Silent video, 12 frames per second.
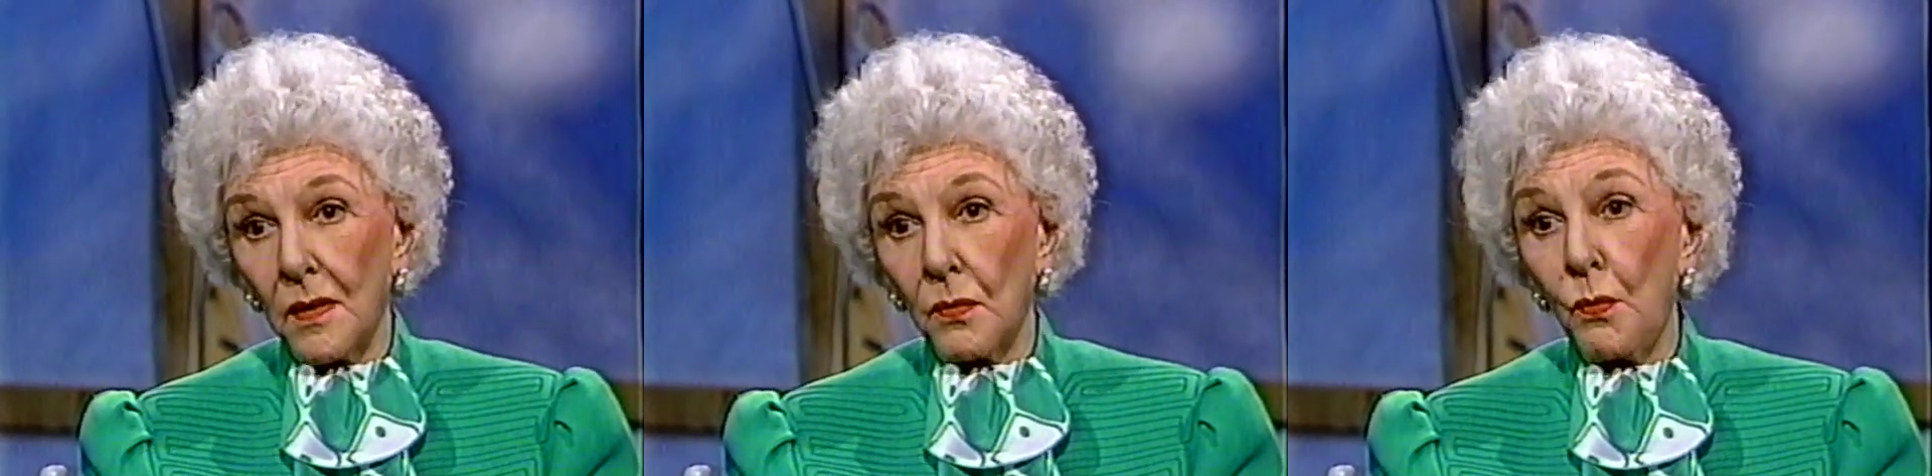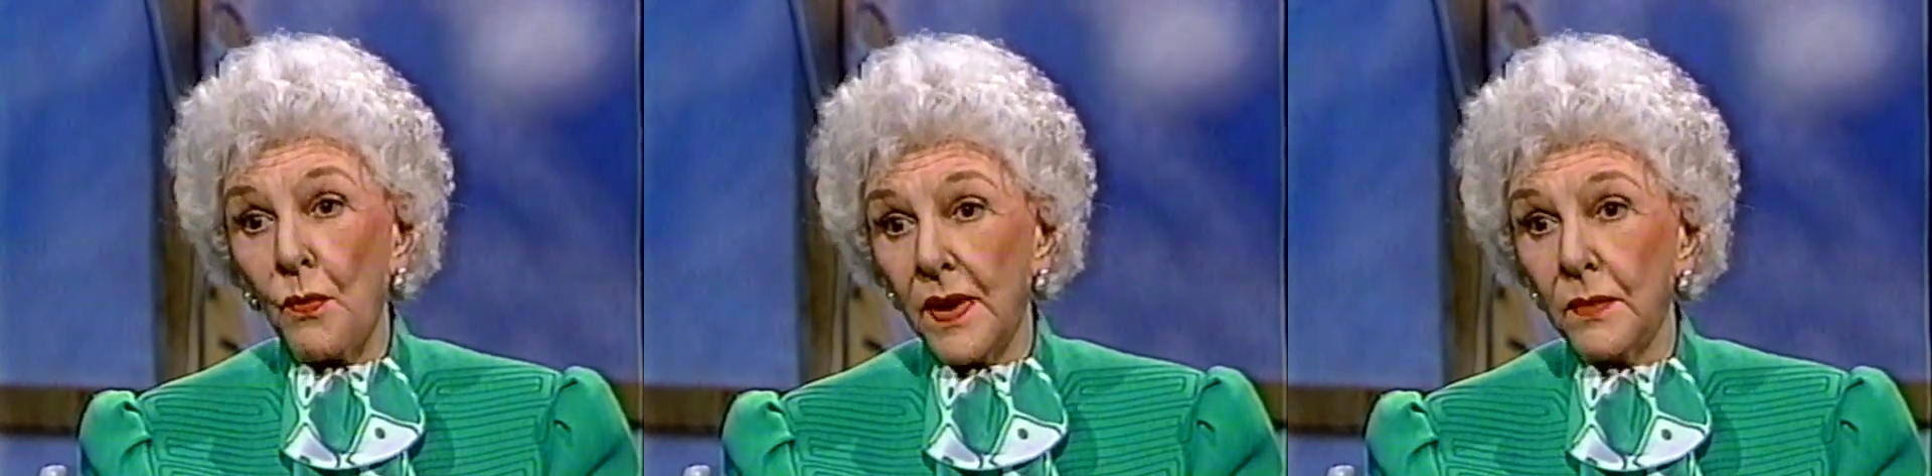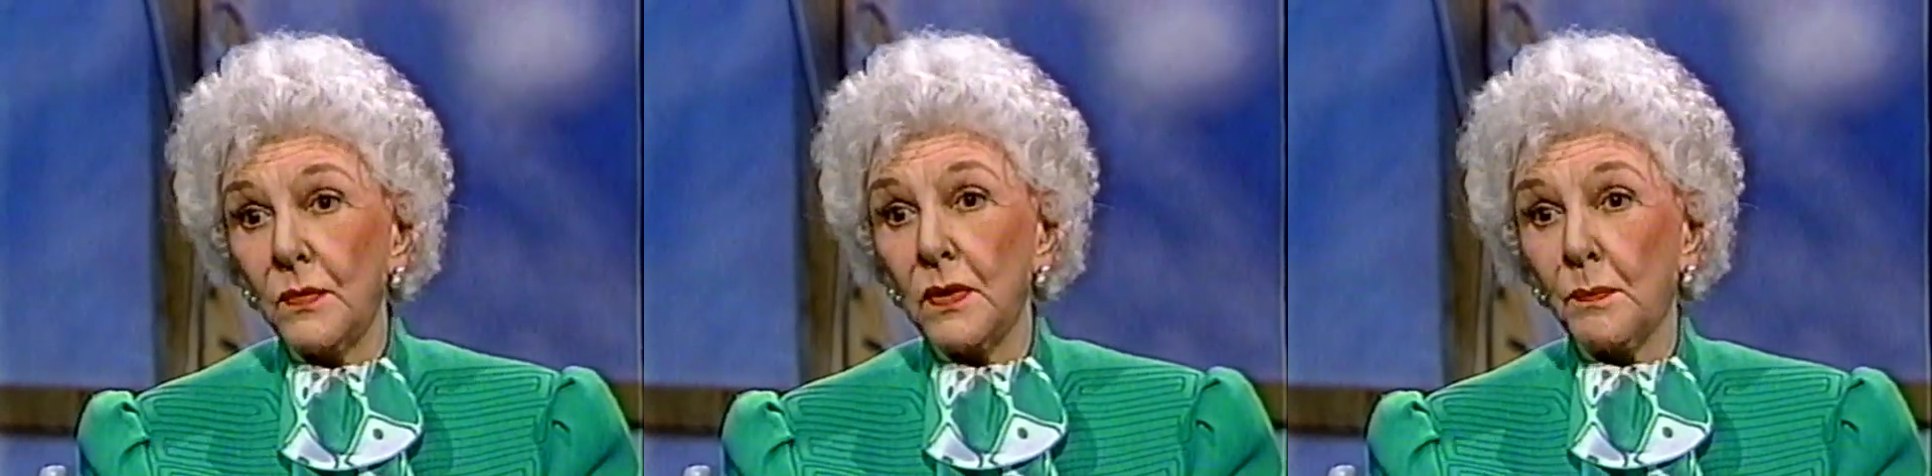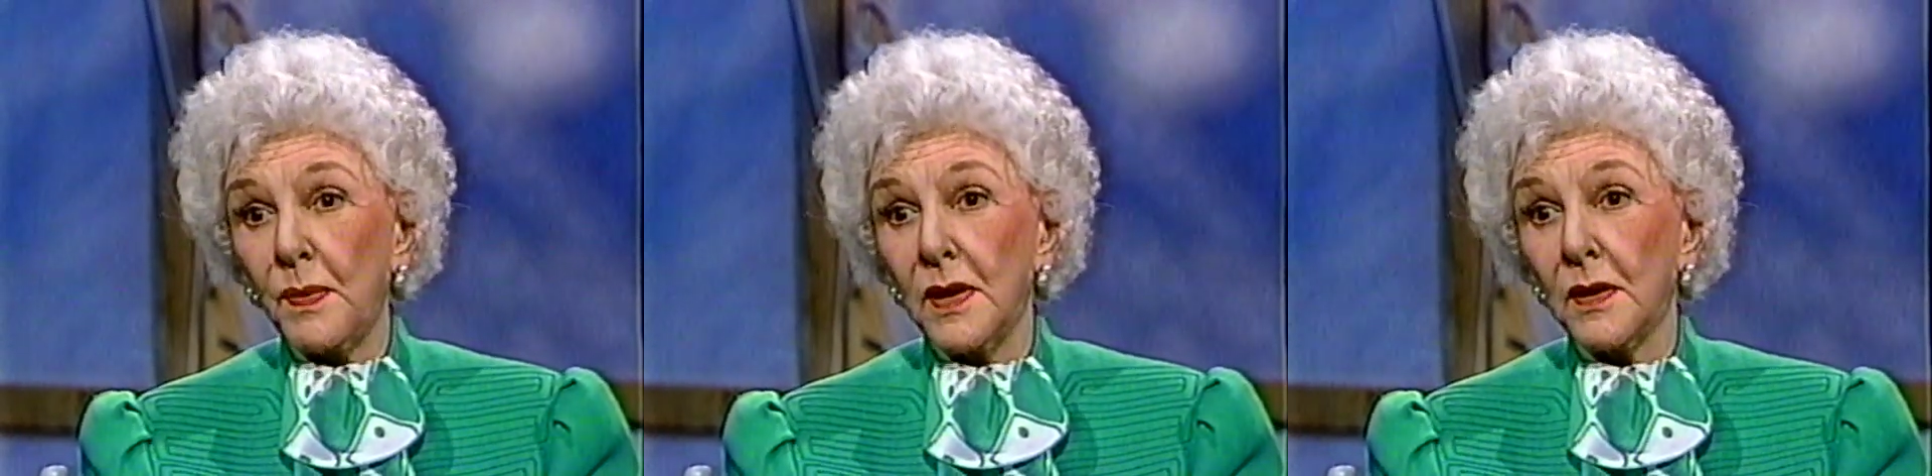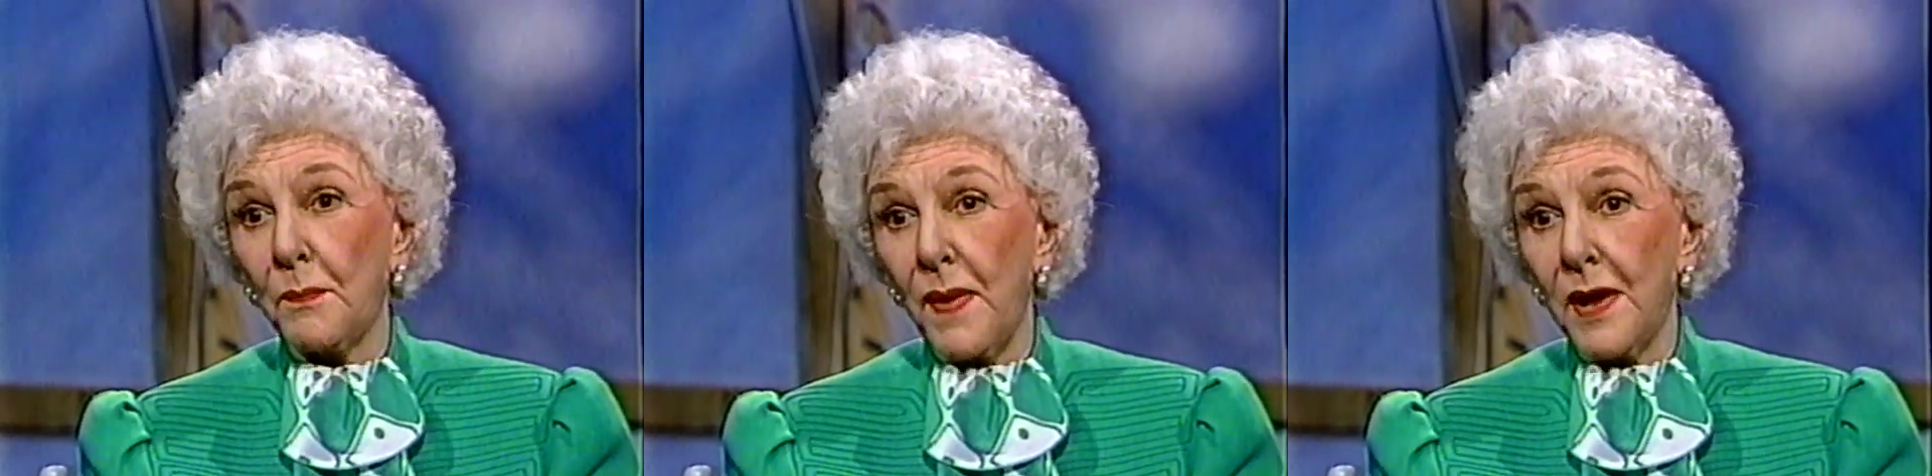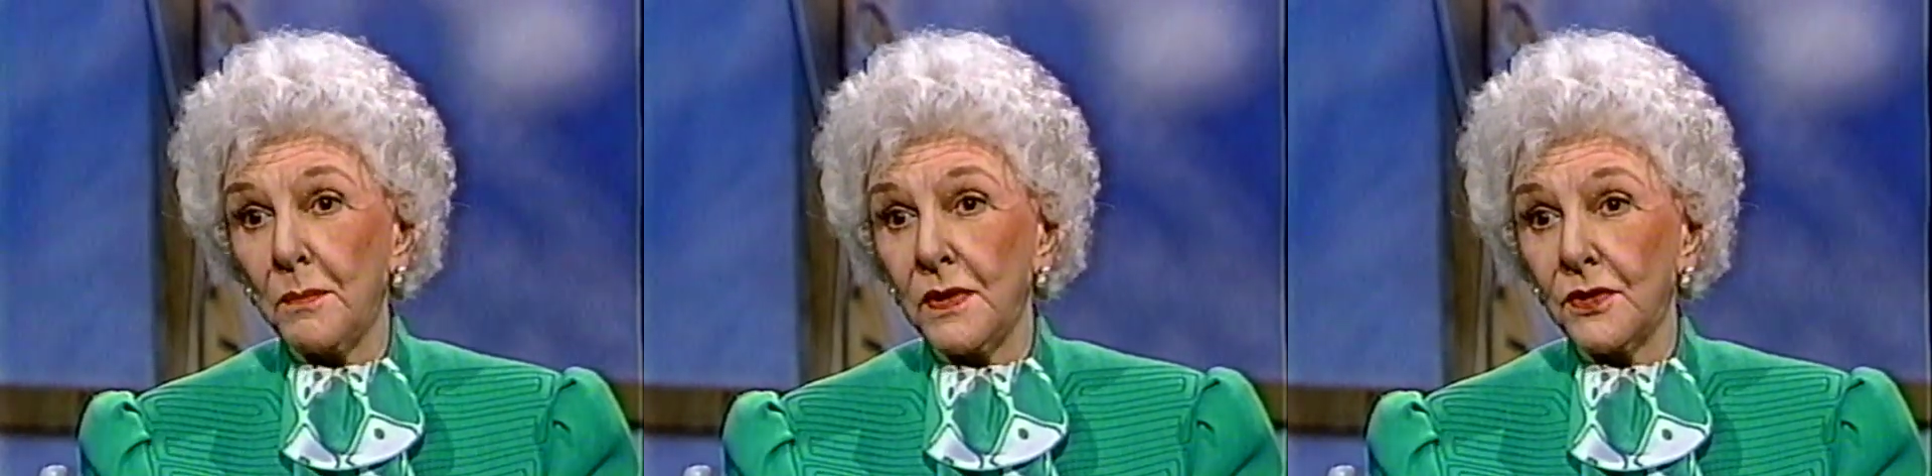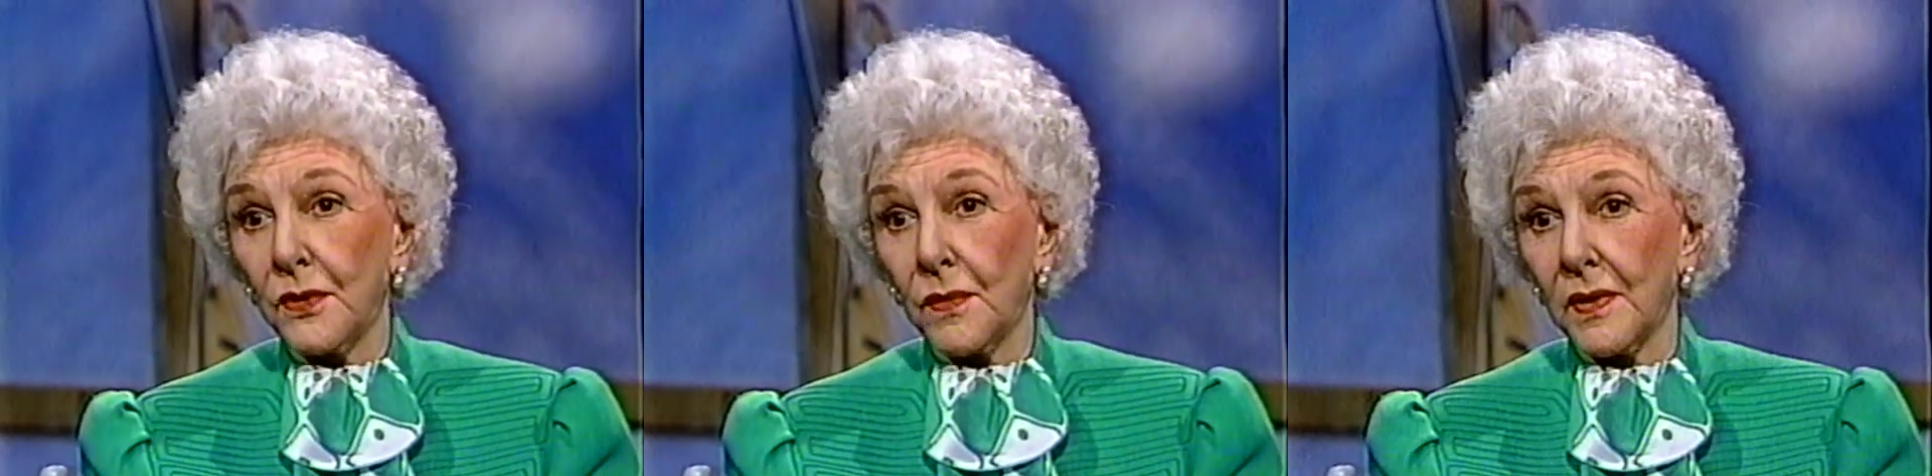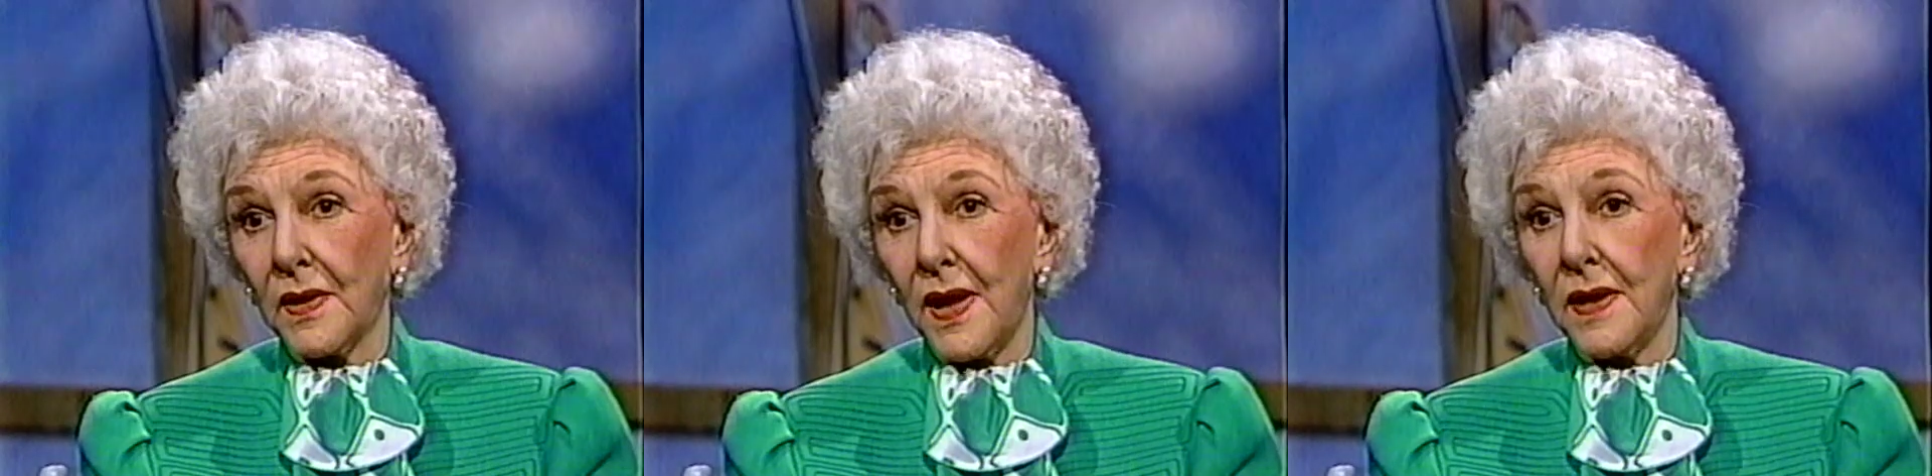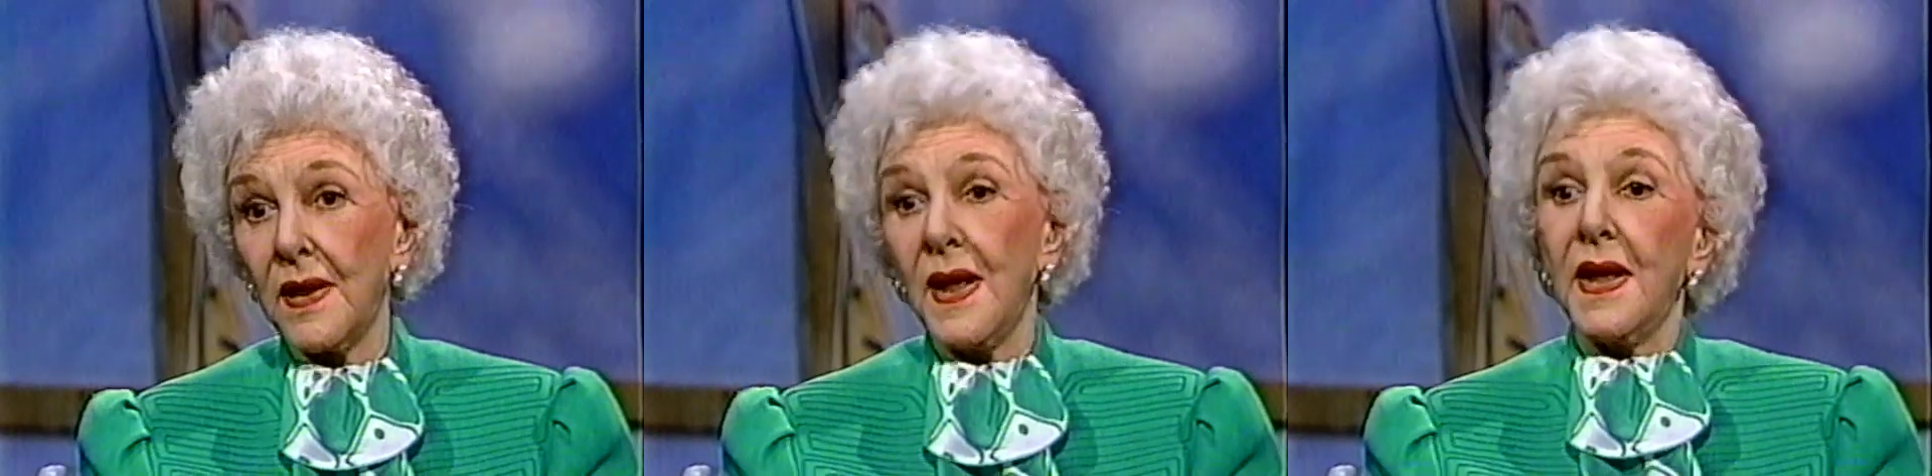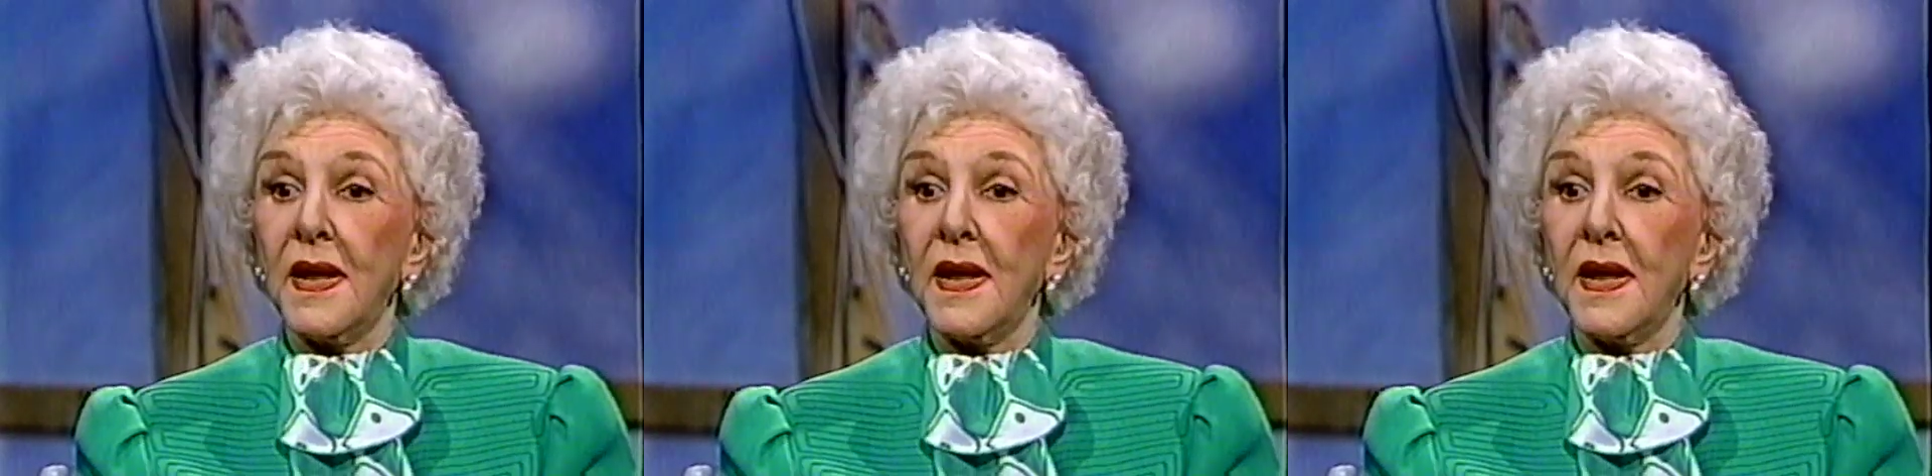When will Peter Pan be shown again?